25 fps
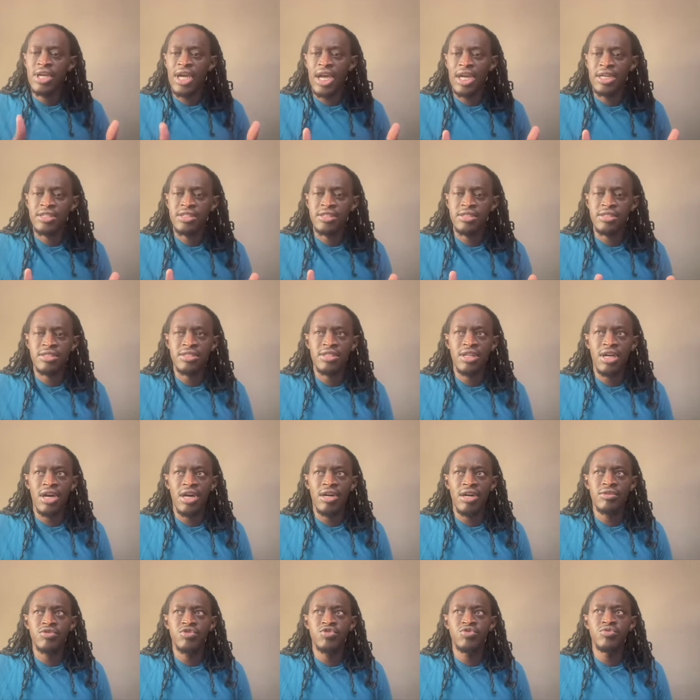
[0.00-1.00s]
actions? Now,
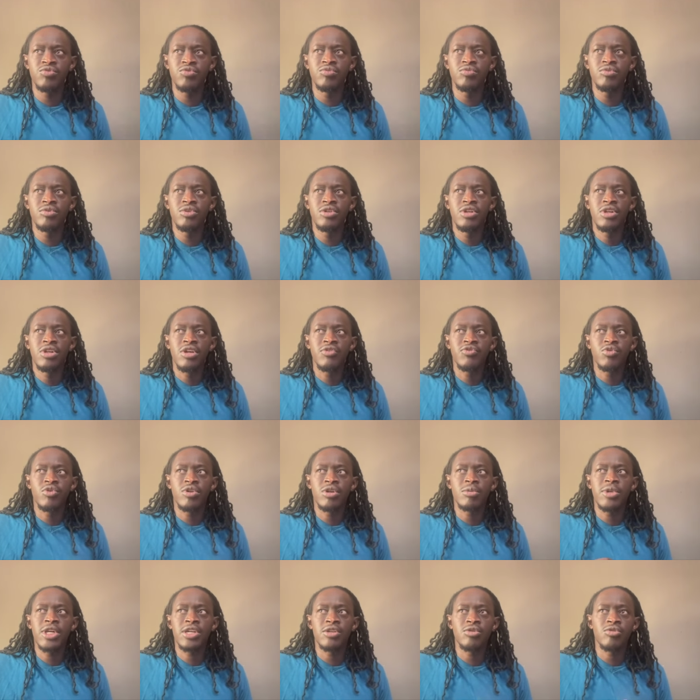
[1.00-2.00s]
you if you want to
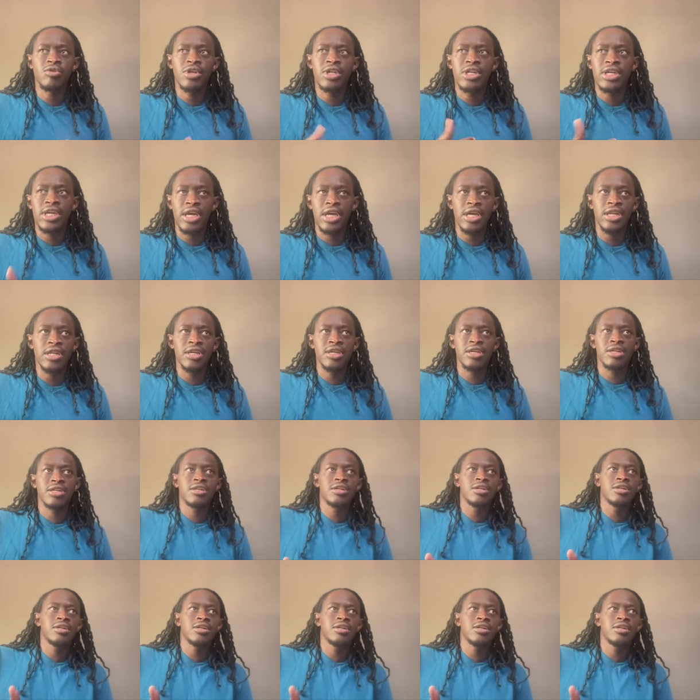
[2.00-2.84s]
make an organic